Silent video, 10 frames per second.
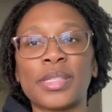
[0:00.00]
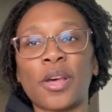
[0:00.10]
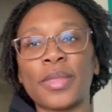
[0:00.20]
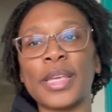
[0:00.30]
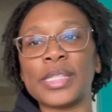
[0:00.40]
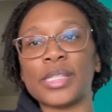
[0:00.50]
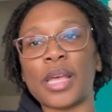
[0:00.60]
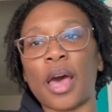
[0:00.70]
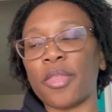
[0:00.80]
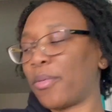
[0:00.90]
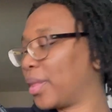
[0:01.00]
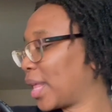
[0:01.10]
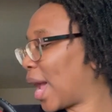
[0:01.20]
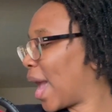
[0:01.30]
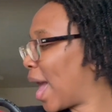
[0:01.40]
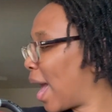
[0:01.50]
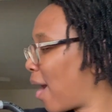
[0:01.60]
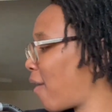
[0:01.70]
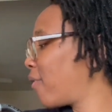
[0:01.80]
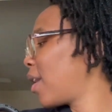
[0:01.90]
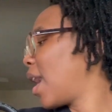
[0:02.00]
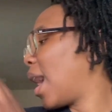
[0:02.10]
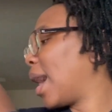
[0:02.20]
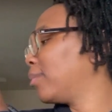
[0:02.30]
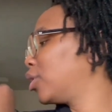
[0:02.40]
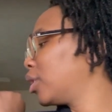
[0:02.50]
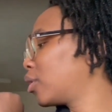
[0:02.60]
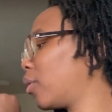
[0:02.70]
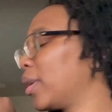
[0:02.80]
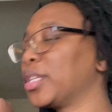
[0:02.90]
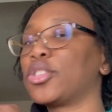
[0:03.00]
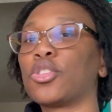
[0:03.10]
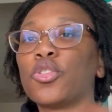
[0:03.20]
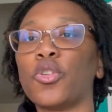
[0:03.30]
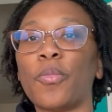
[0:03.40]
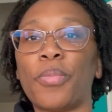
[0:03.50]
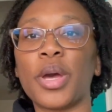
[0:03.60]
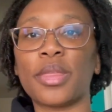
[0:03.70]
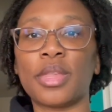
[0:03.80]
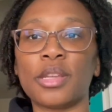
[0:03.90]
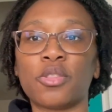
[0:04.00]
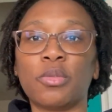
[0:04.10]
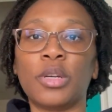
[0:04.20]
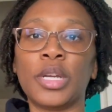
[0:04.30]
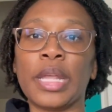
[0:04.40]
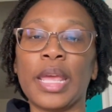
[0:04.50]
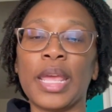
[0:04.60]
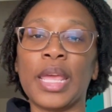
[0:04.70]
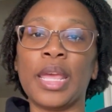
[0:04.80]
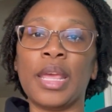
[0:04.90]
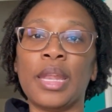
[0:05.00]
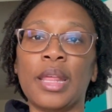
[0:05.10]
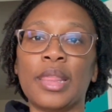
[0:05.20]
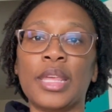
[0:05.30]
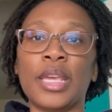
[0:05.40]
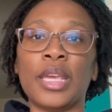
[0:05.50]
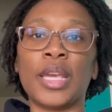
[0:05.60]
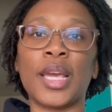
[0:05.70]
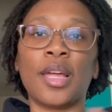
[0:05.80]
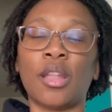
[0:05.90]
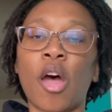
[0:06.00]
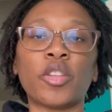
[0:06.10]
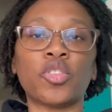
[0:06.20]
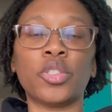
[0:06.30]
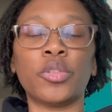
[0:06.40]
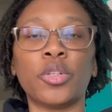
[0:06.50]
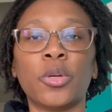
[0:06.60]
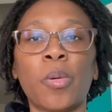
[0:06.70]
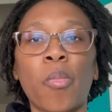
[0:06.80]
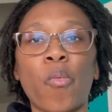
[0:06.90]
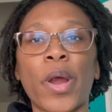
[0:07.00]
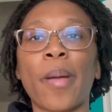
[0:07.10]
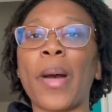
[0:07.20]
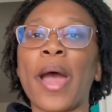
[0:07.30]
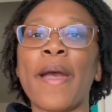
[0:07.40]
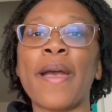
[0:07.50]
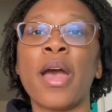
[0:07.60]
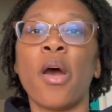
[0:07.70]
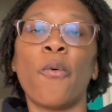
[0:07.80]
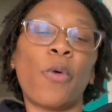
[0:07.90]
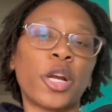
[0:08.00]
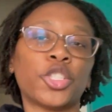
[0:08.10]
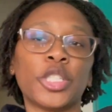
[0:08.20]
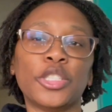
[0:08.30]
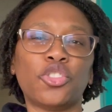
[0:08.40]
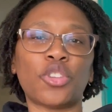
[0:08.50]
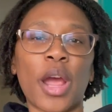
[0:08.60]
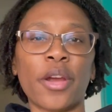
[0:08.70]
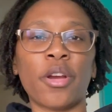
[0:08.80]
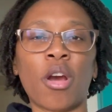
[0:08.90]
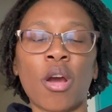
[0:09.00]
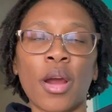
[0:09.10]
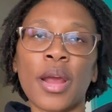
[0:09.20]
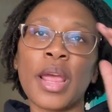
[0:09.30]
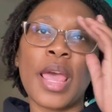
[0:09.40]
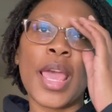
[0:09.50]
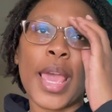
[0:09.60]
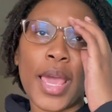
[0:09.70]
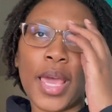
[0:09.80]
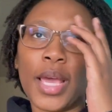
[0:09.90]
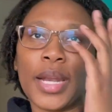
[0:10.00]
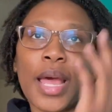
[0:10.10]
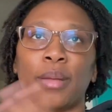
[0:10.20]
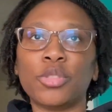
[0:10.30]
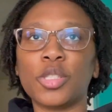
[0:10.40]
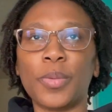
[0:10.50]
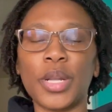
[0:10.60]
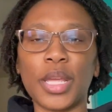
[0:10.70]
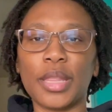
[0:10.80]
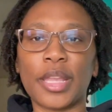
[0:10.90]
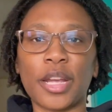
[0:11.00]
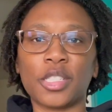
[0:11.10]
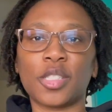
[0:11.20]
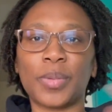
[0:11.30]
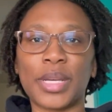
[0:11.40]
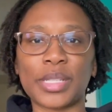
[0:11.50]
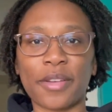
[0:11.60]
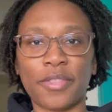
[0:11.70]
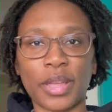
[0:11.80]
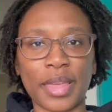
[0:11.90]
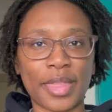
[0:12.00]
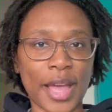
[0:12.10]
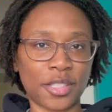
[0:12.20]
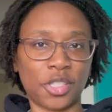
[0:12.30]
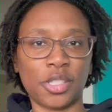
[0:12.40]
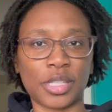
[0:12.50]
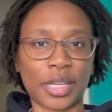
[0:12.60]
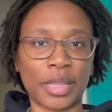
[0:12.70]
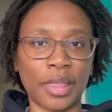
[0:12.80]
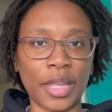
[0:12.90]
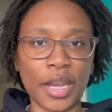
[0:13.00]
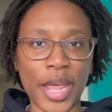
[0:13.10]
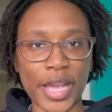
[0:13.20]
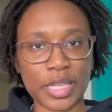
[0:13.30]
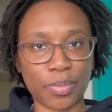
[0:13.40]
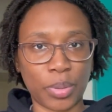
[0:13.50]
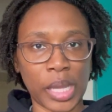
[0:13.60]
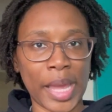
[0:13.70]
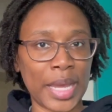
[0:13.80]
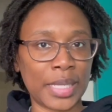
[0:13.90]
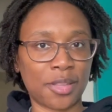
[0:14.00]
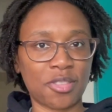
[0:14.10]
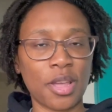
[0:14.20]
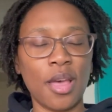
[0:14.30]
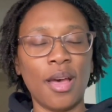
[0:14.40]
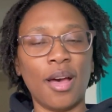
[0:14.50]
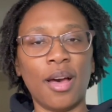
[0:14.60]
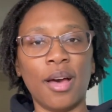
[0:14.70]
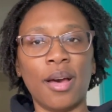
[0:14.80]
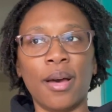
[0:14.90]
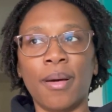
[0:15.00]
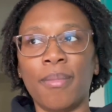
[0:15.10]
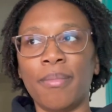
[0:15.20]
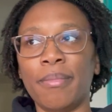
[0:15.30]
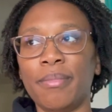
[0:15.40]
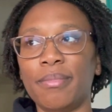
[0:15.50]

so this is the other one that I have. I'm just going to put this one in the laundry room where my washer and dryer are. And I'm just putting it there just because I feel like that's just like the next place um,